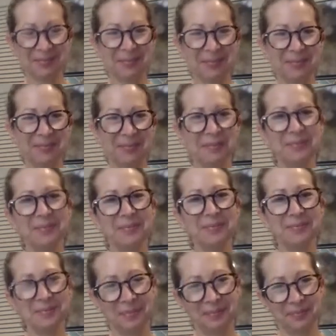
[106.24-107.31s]

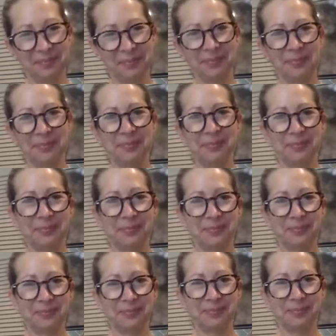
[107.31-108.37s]

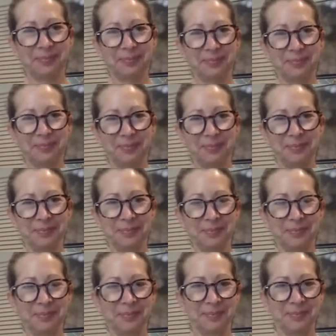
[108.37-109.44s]

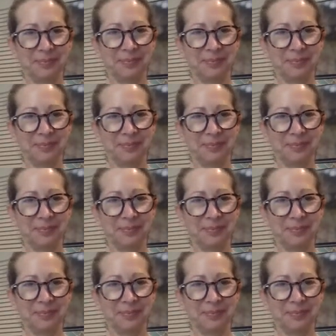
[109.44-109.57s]
(not speaking)